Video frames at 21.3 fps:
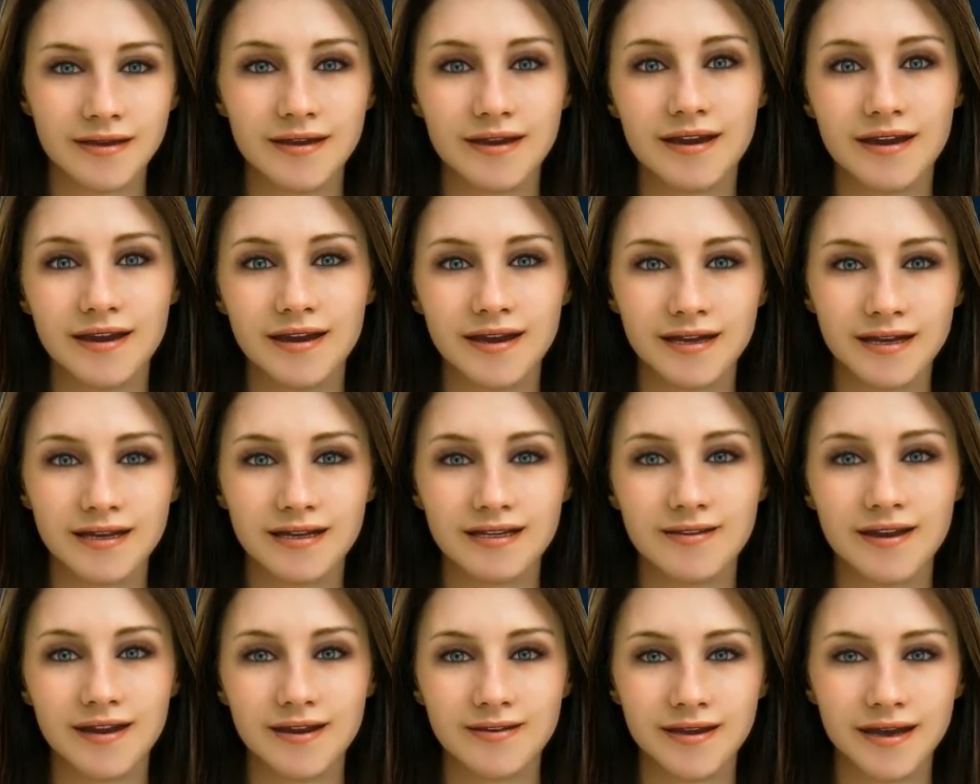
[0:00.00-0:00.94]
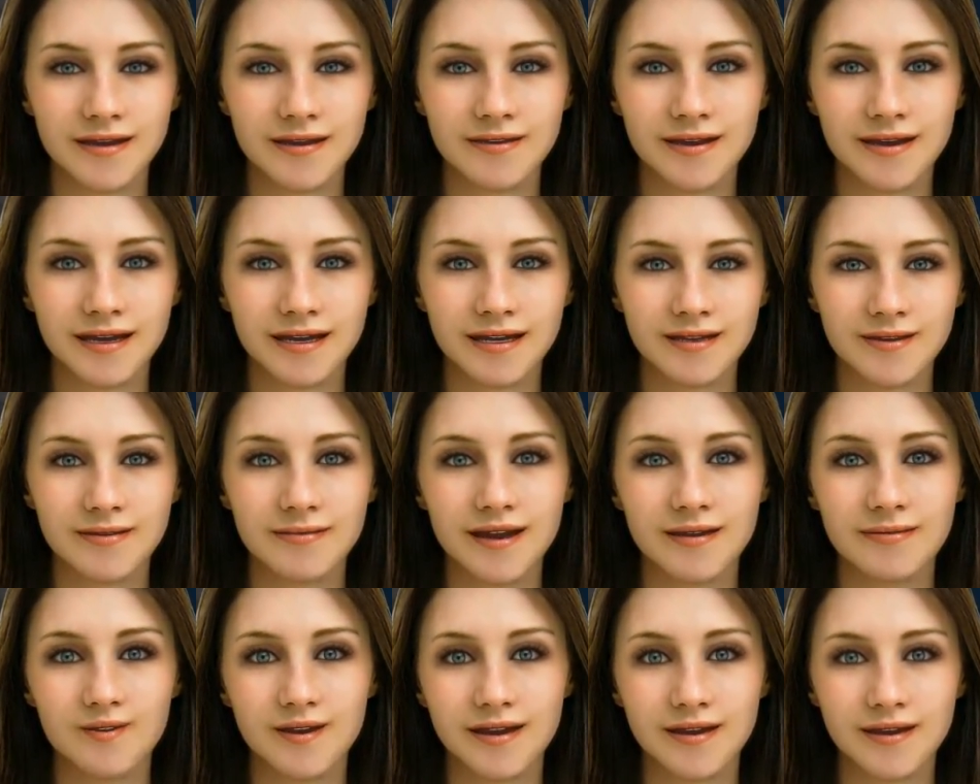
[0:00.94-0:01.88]
Do not eat snow as it tends to
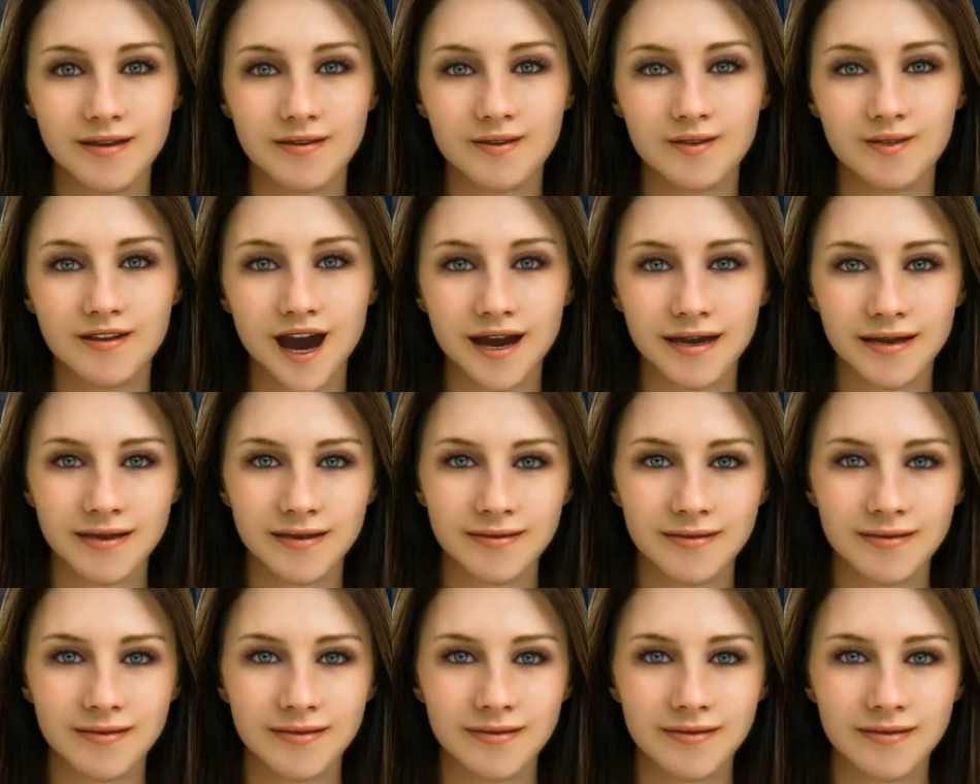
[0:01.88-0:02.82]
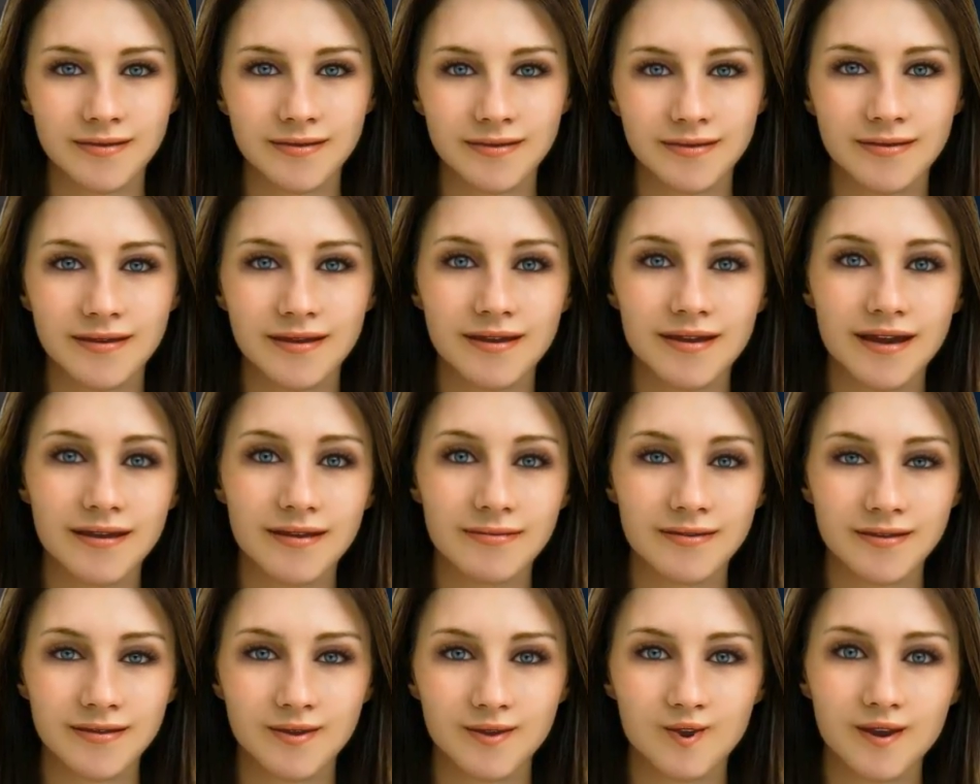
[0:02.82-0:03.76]
dehydrate the body.
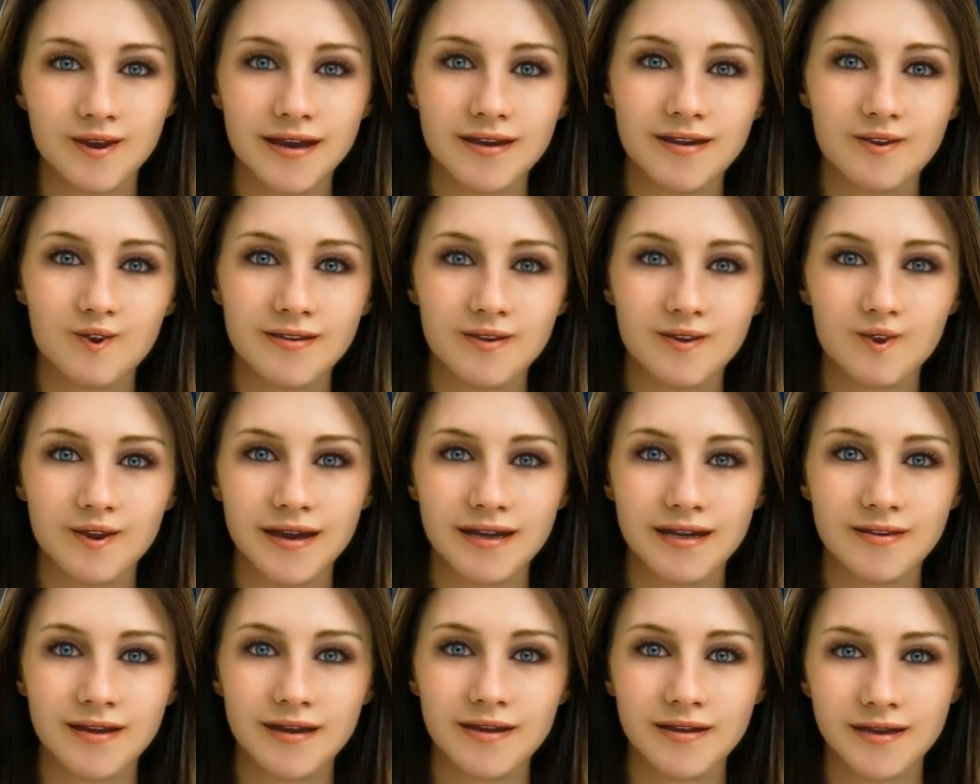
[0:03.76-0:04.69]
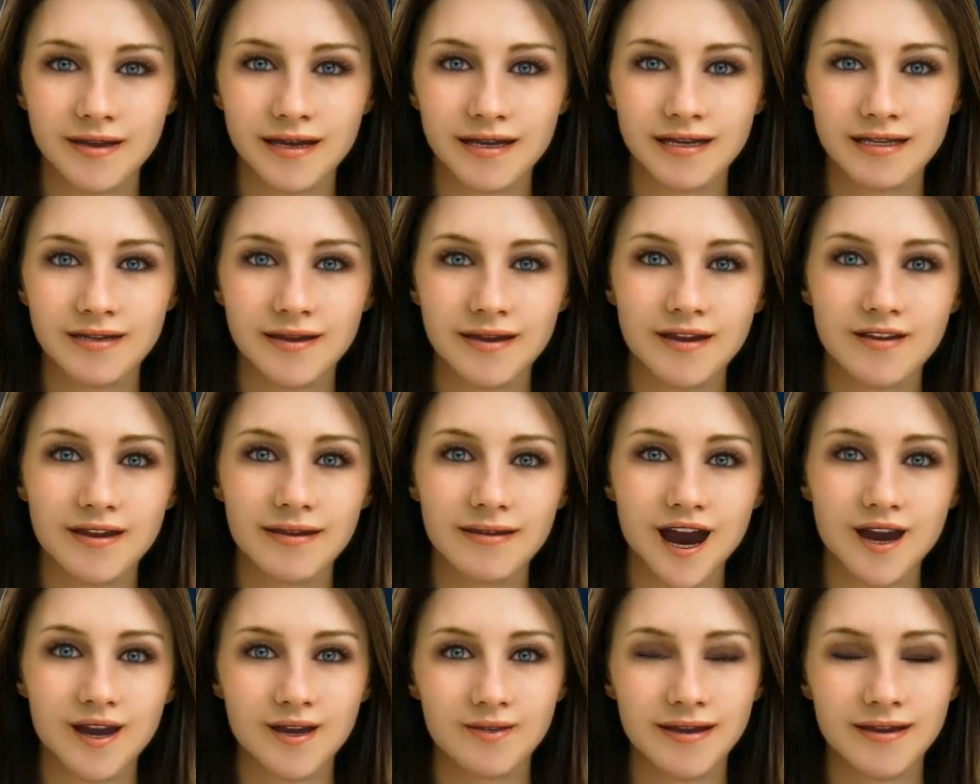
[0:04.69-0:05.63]
Finding food in the wilderness may prove slightly
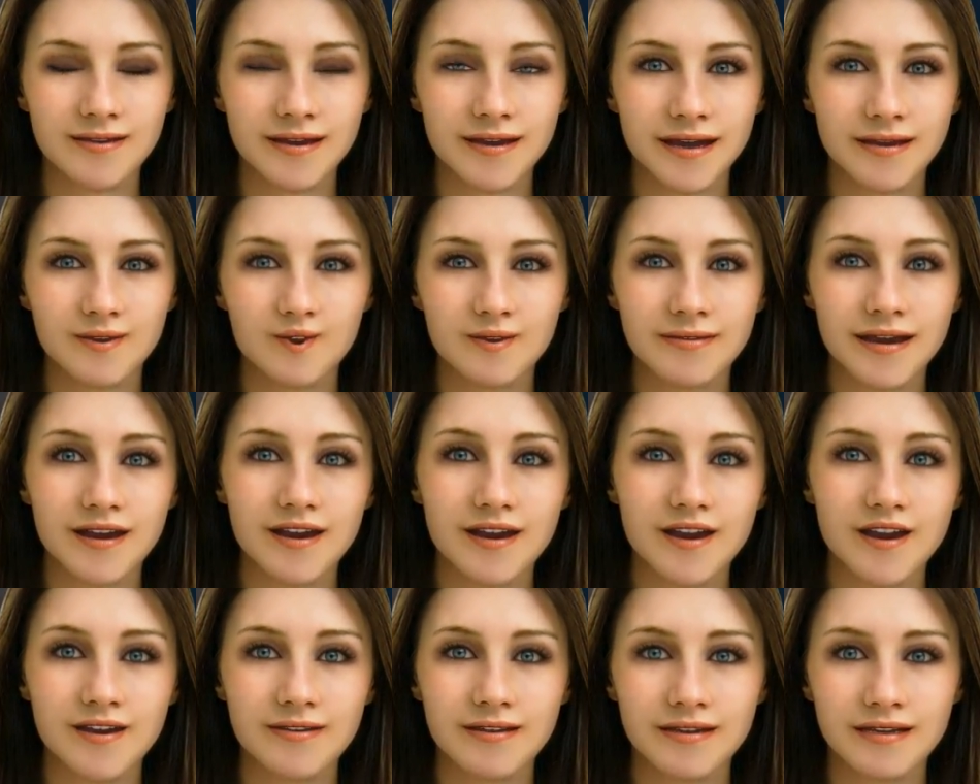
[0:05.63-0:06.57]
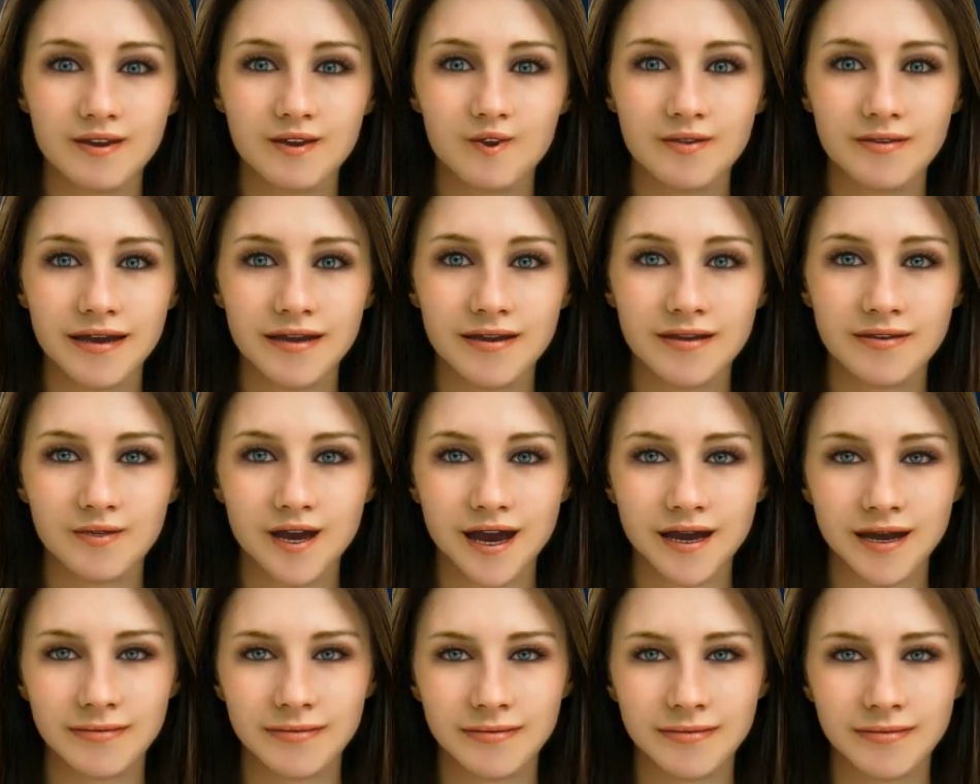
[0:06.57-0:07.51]
more difficult, but by no means
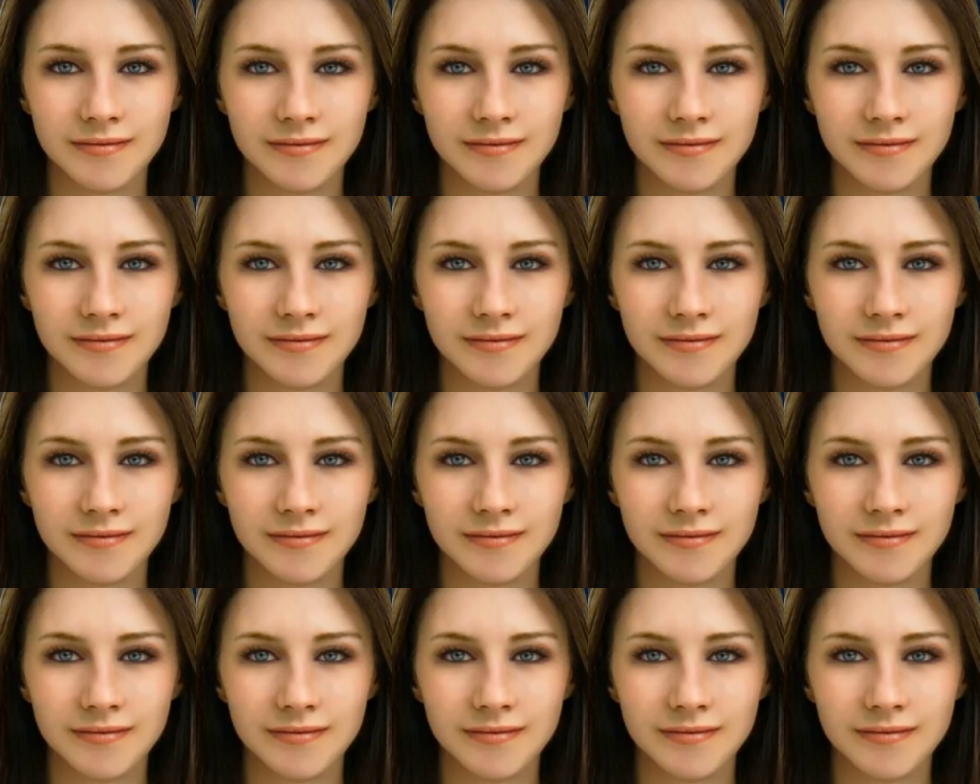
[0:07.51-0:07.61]
impossible.